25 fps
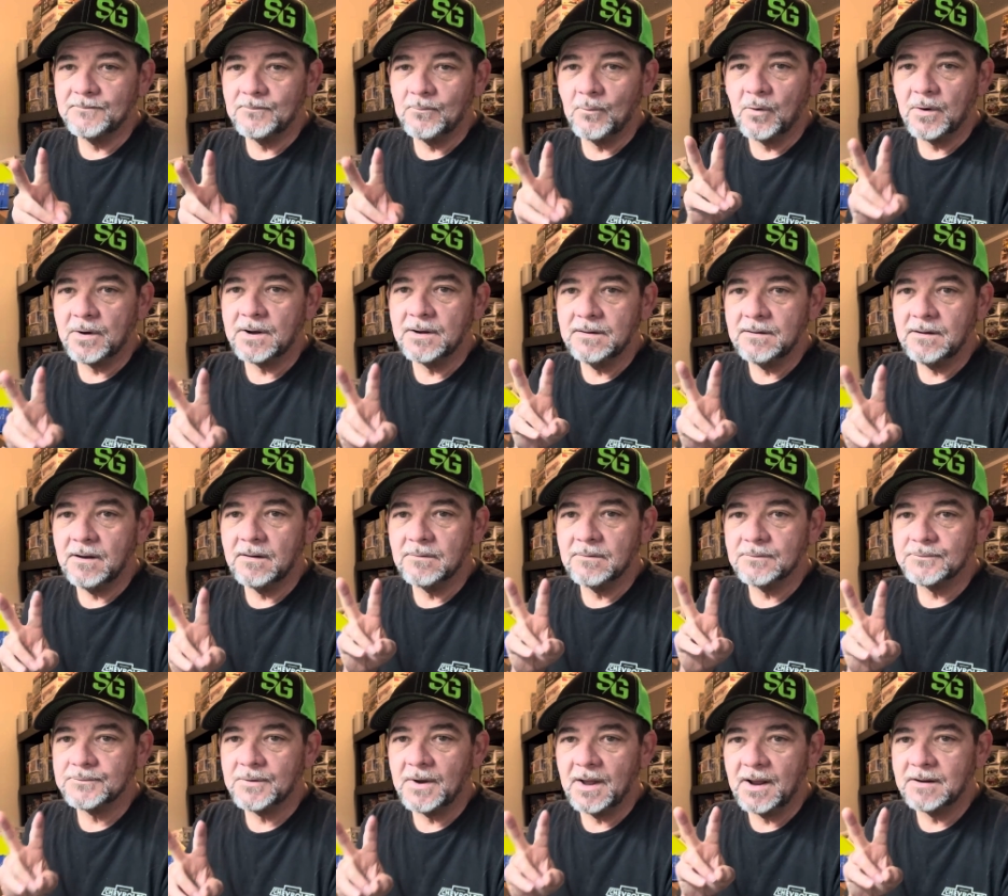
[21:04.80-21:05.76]
working on
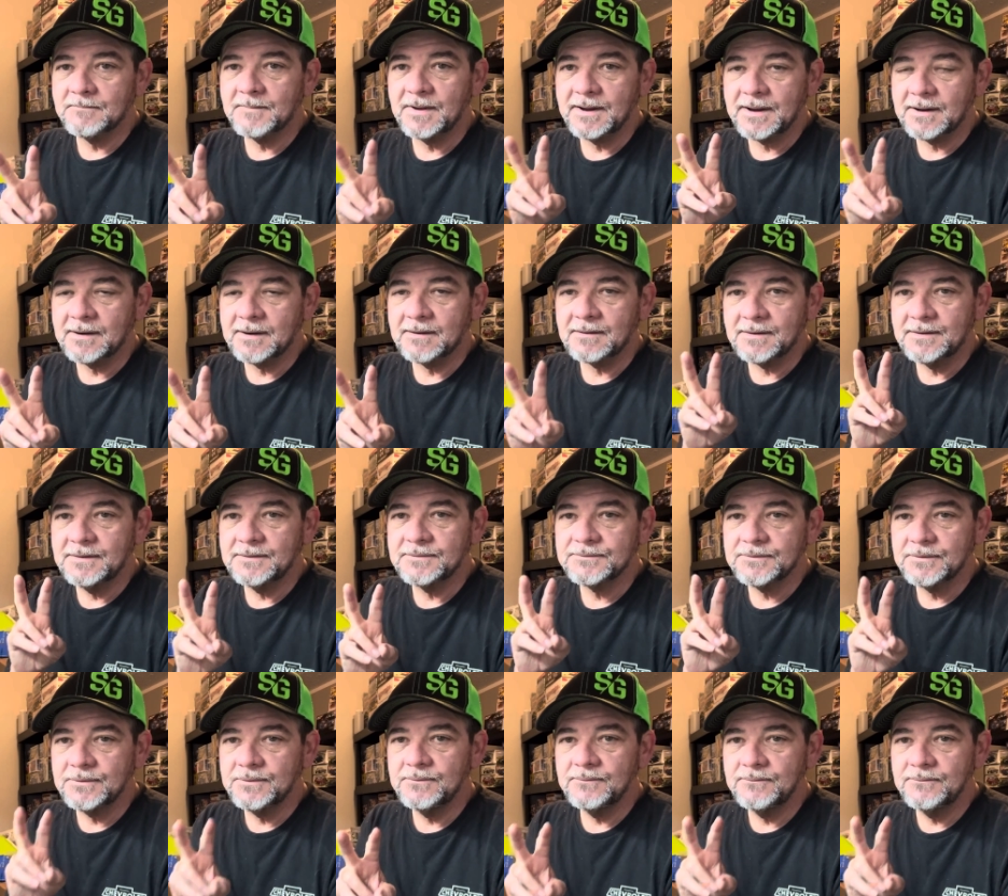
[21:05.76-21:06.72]
trying to make at least
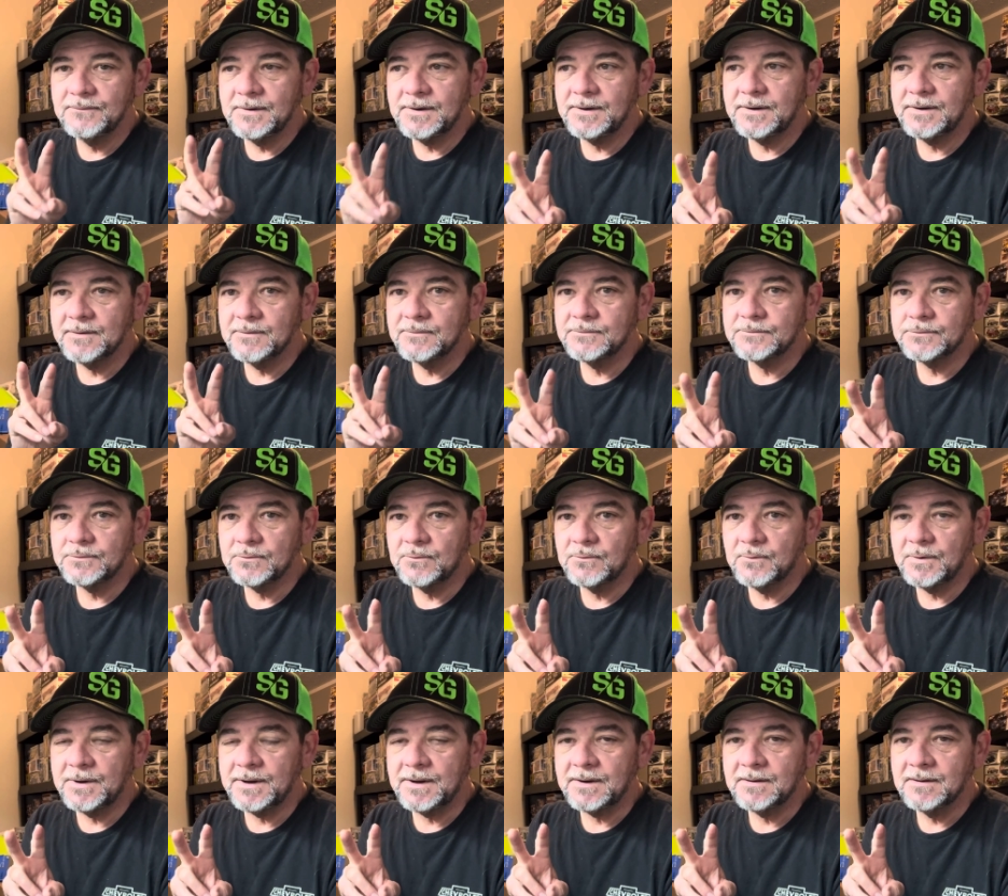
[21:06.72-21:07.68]
2 videos a
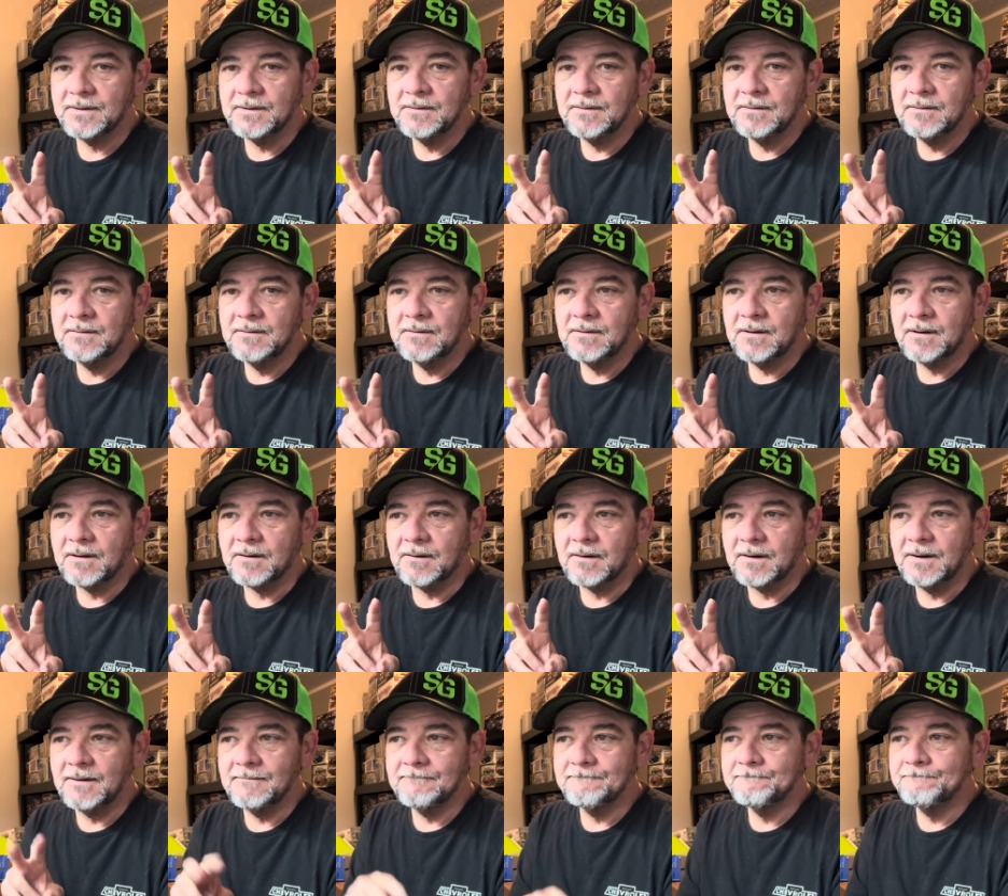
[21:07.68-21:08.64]
week. All
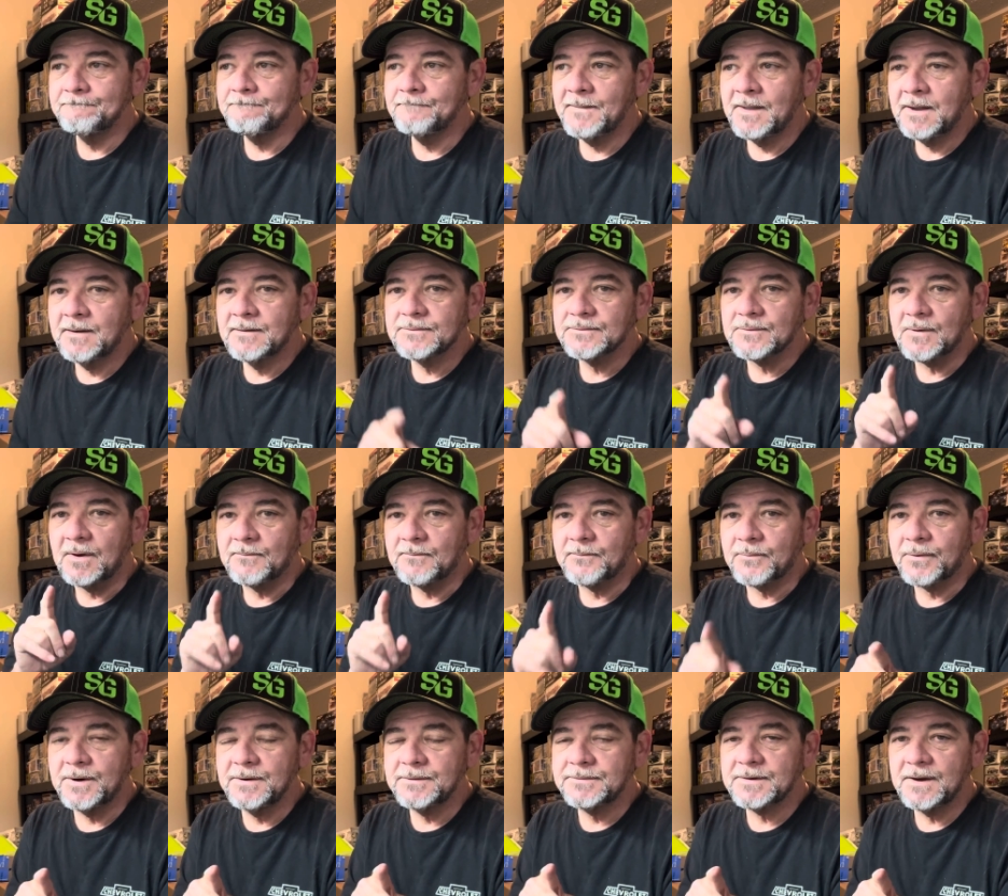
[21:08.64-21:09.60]
right, so I
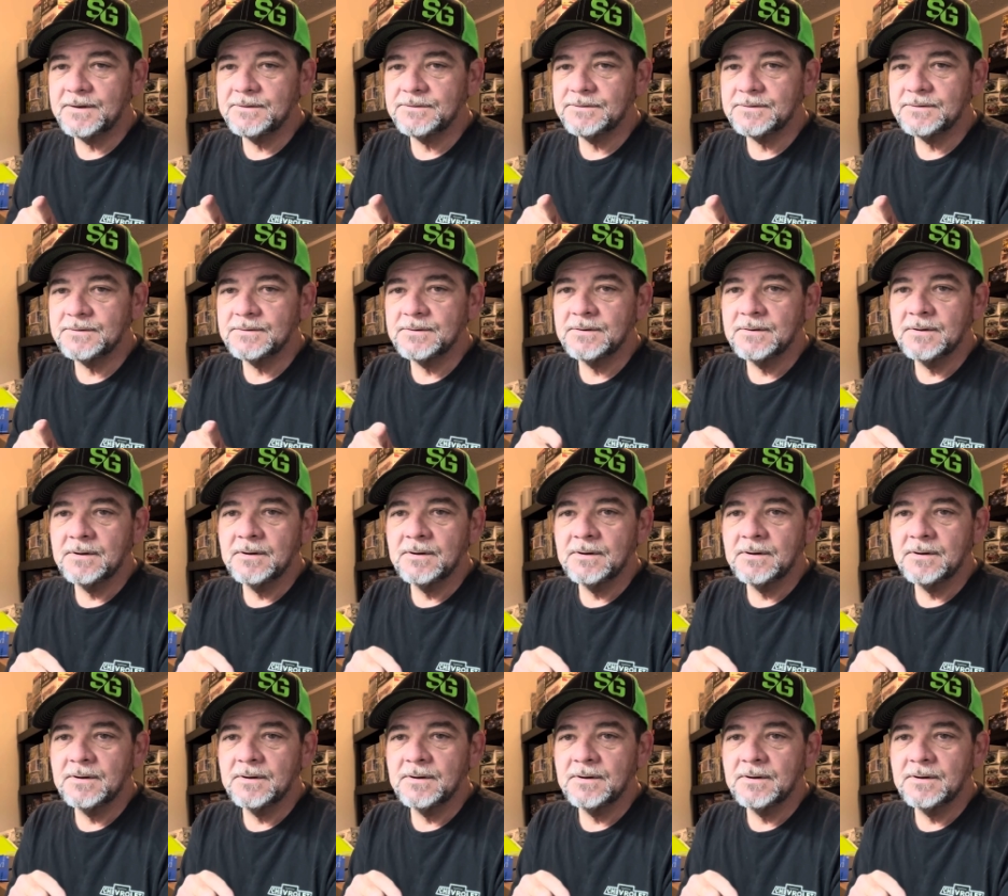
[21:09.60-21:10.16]
appreciate you.